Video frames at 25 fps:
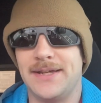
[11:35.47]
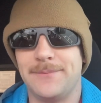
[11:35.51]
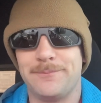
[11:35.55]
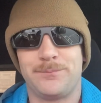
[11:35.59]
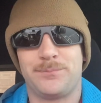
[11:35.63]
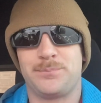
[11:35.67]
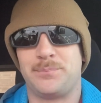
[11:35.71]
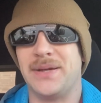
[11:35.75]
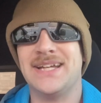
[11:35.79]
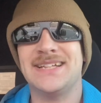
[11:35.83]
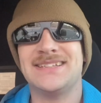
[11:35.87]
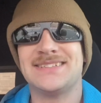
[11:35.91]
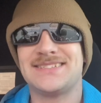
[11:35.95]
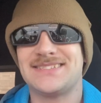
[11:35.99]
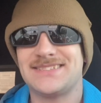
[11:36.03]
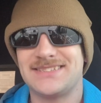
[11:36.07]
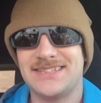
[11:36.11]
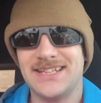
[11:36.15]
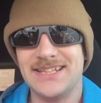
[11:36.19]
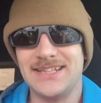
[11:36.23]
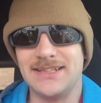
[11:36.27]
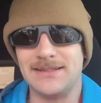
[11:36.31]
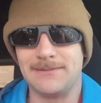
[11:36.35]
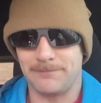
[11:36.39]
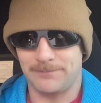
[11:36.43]
Penn
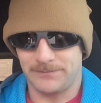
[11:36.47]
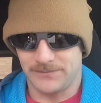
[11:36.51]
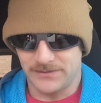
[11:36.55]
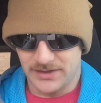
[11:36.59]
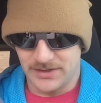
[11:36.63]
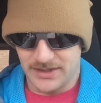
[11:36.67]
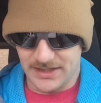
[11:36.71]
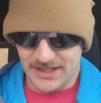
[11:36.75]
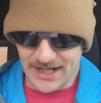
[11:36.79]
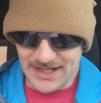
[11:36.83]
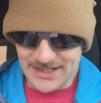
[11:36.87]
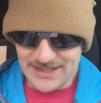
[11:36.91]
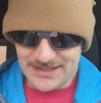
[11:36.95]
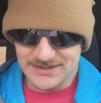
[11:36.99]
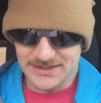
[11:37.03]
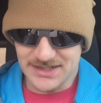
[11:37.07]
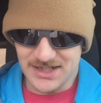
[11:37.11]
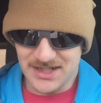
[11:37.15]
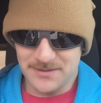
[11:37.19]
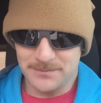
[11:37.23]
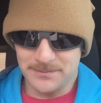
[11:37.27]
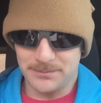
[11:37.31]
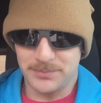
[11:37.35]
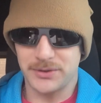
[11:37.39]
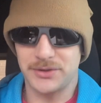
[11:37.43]
State.
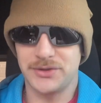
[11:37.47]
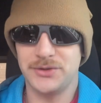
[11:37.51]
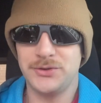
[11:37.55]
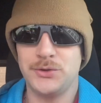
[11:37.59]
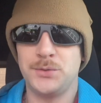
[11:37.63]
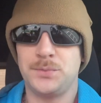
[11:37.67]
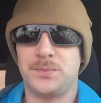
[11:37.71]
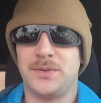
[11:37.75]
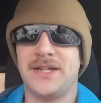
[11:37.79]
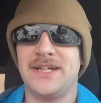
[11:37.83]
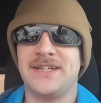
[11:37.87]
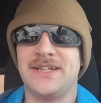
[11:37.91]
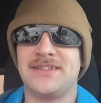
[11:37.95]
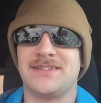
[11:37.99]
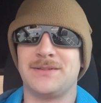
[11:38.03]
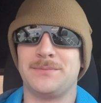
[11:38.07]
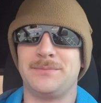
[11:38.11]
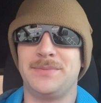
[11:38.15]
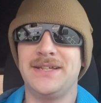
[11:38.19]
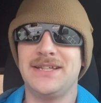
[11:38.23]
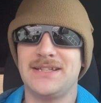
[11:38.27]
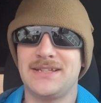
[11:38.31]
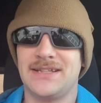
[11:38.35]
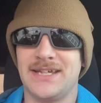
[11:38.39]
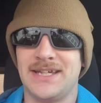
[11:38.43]
Anytime Purdue plays a
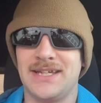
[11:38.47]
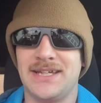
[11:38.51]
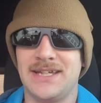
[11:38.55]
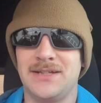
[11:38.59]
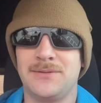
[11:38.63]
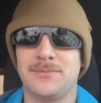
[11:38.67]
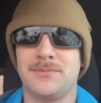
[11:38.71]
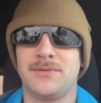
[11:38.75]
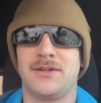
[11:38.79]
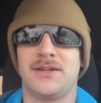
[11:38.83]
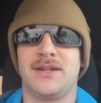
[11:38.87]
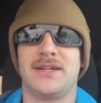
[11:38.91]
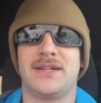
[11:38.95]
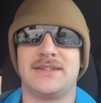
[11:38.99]
big game,